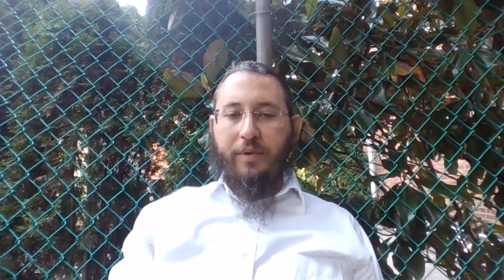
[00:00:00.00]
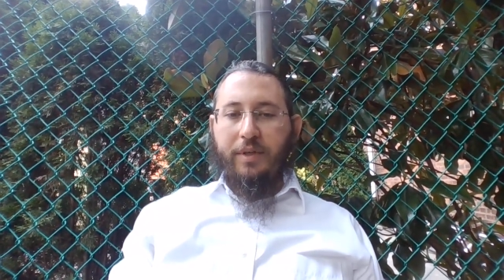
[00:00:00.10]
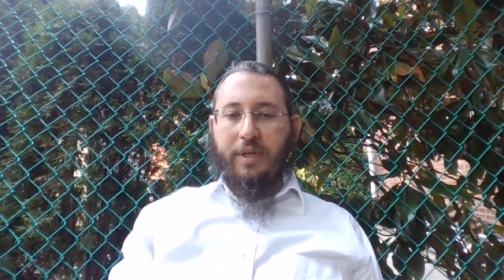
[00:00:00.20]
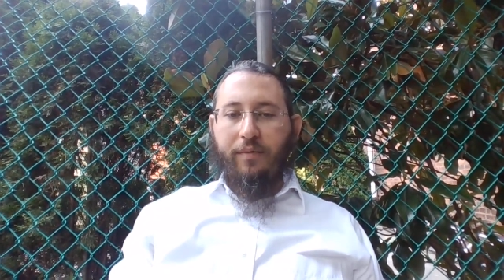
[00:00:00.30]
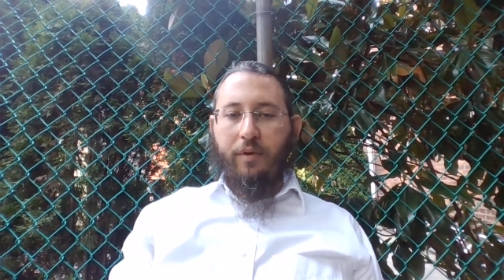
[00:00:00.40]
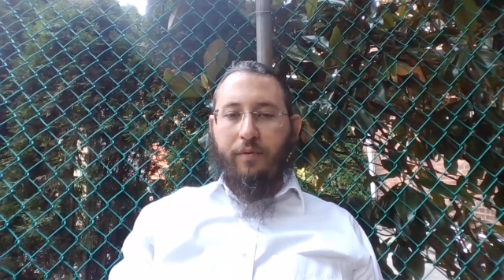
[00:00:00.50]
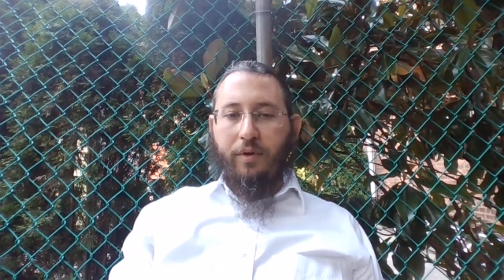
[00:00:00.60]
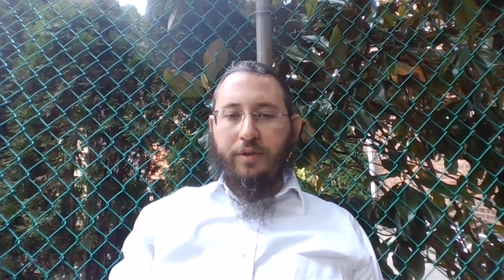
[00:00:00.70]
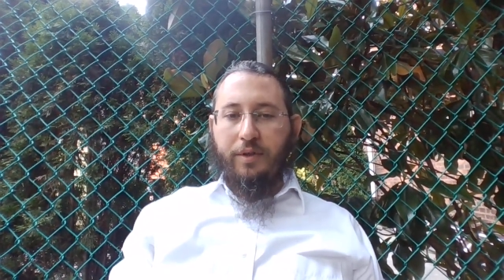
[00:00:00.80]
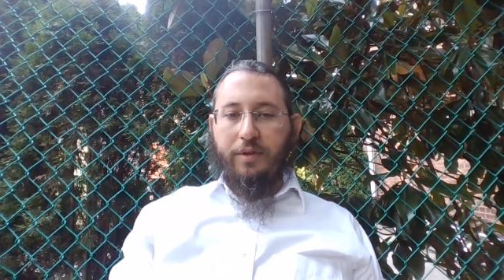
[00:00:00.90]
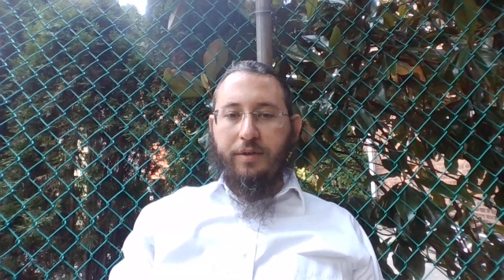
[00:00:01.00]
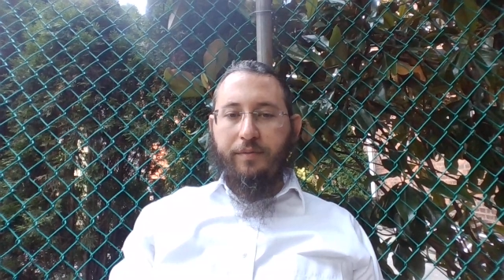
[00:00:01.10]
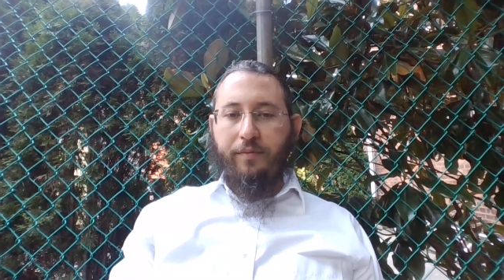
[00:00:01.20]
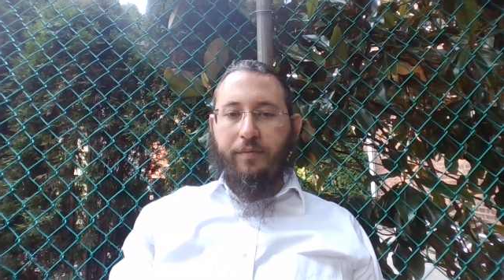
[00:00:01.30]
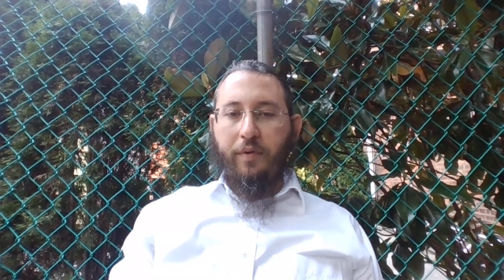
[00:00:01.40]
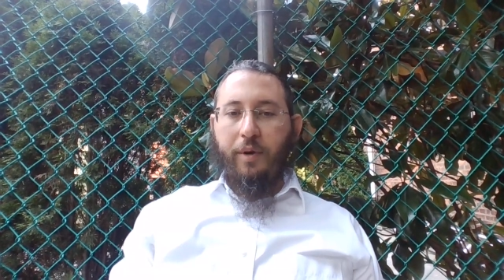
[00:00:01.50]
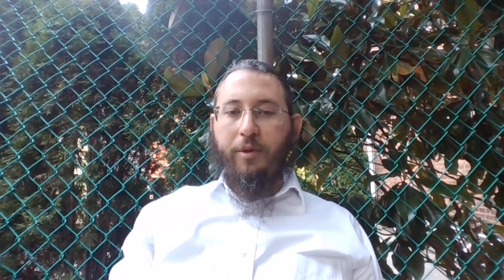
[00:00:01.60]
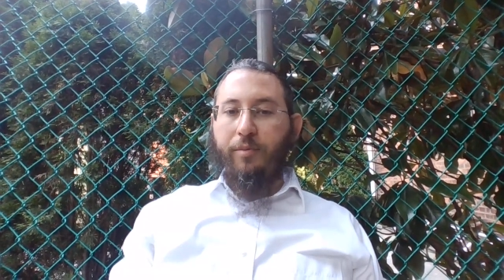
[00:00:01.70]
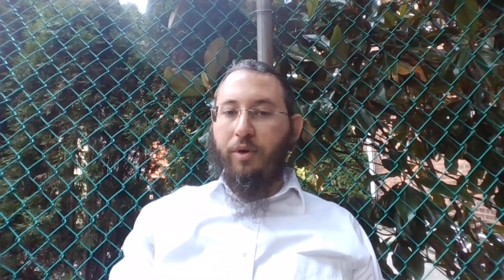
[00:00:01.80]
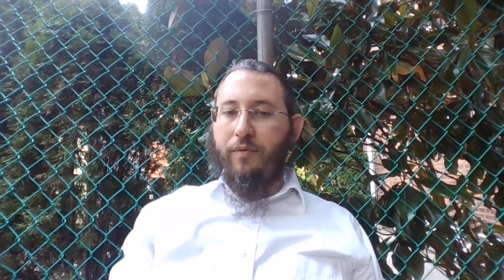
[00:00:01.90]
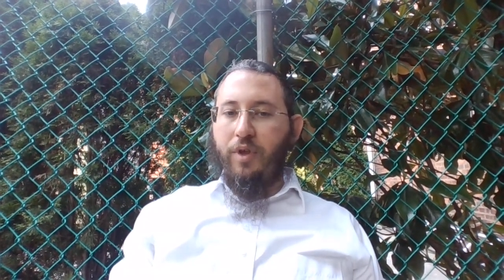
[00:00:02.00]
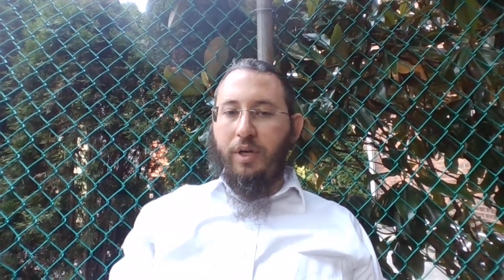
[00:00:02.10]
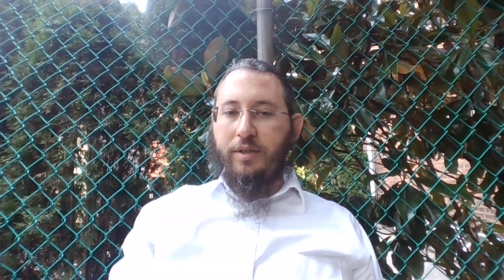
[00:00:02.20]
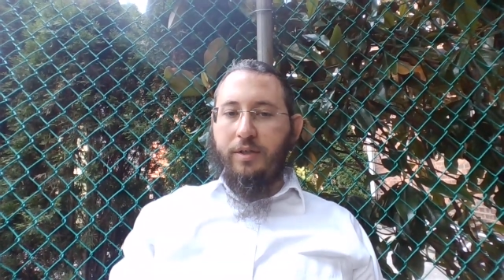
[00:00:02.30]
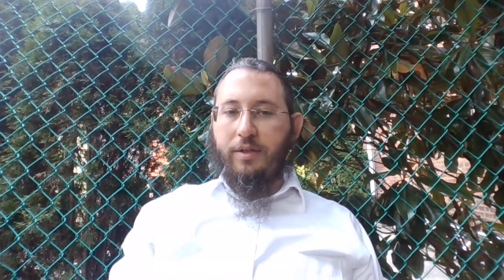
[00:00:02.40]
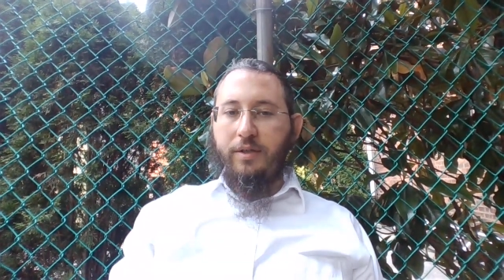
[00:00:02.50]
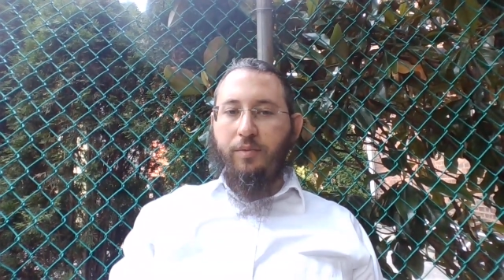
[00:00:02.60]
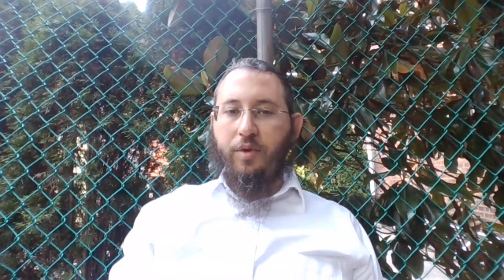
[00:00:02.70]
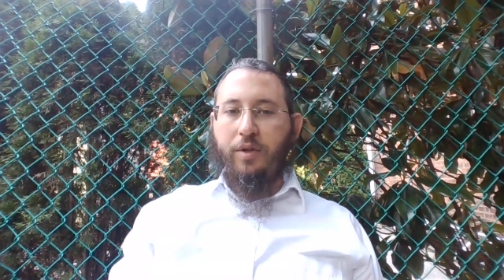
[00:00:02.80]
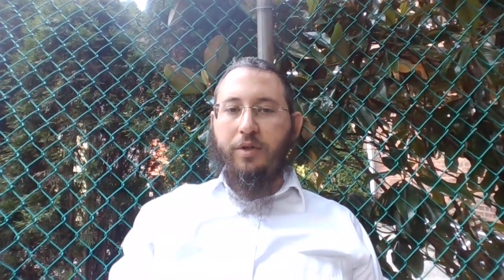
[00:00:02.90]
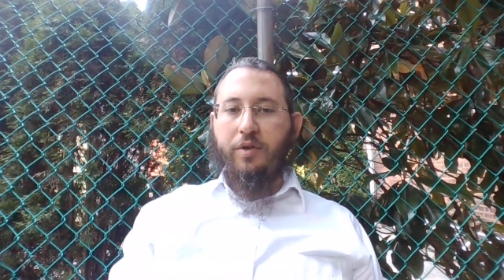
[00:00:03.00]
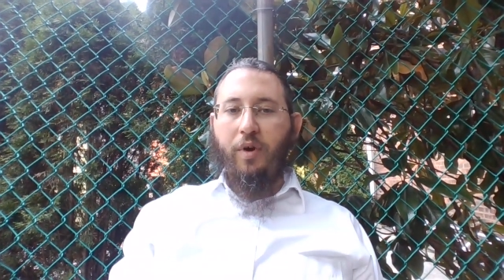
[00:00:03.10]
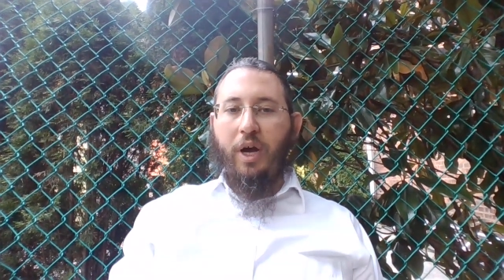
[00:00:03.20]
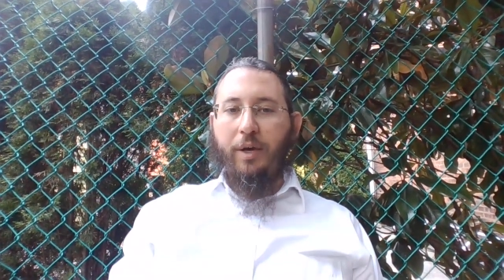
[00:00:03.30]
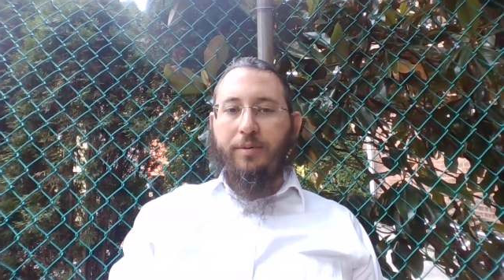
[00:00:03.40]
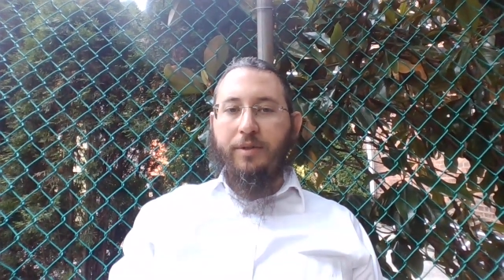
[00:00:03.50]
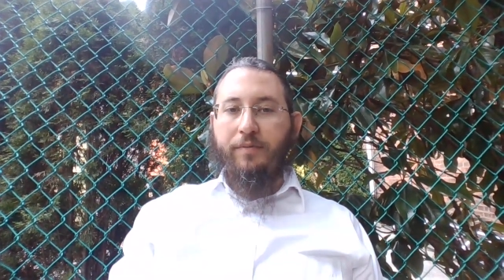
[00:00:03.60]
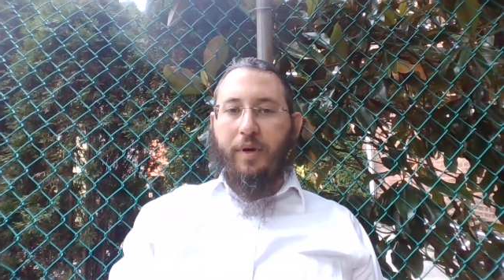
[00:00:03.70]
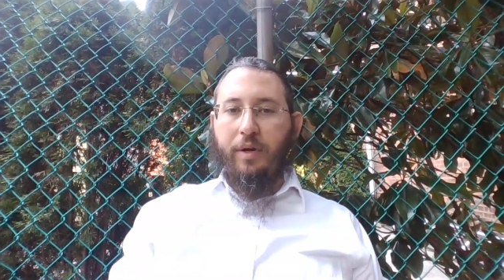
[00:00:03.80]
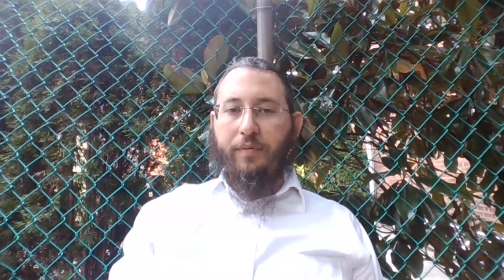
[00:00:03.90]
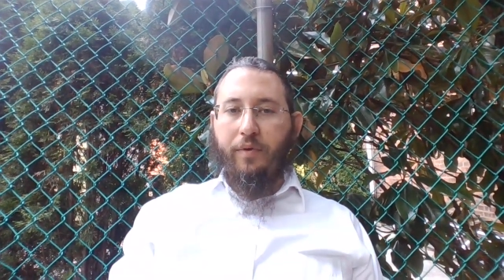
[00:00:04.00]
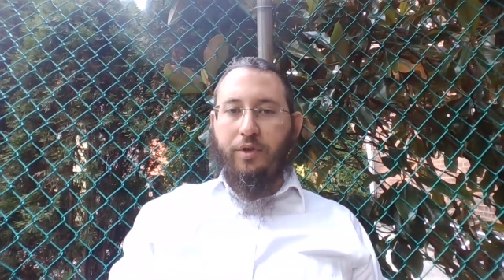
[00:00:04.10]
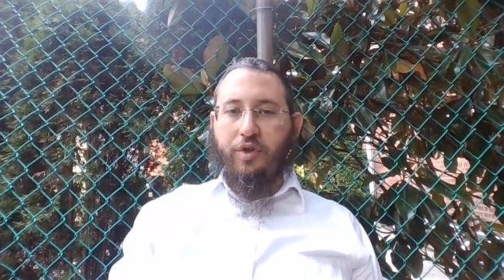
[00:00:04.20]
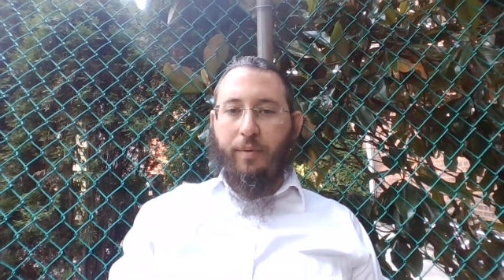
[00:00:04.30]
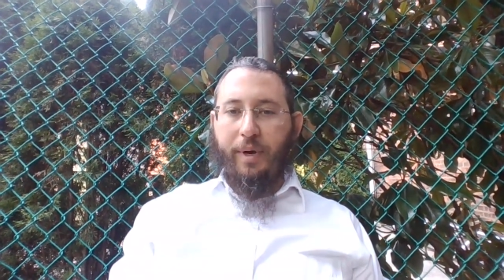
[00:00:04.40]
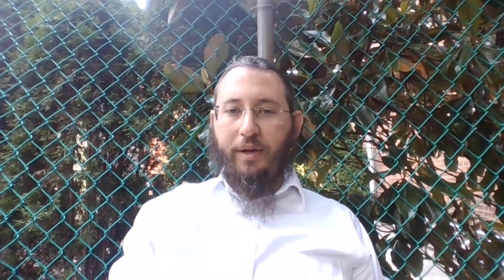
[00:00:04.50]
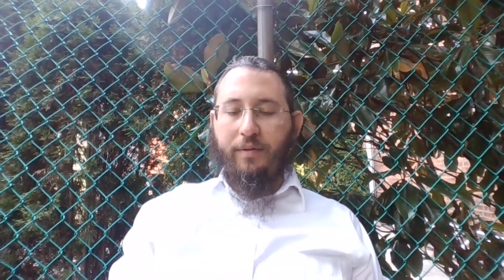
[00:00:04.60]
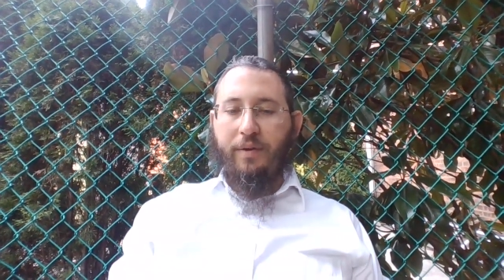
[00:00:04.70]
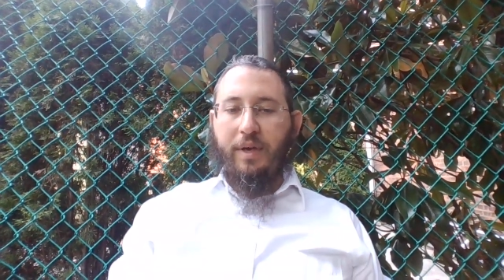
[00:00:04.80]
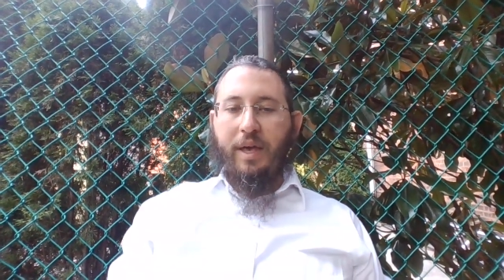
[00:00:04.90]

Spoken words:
several verses from the book of Genesis, which describes the very first Shabbat,